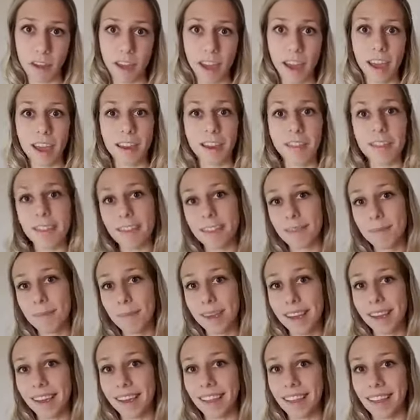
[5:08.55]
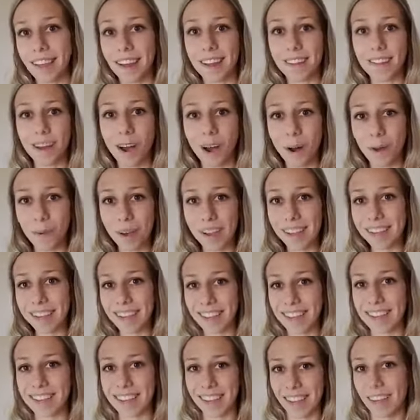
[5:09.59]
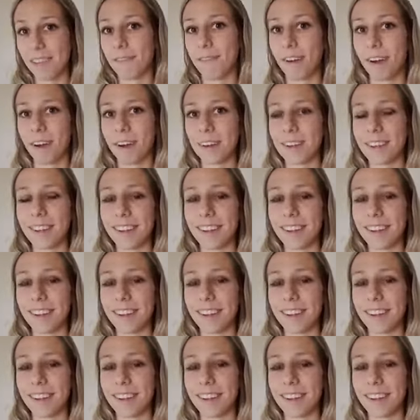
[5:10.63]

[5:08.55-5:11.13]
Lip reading: And it doesn't mean that it's always easy at first.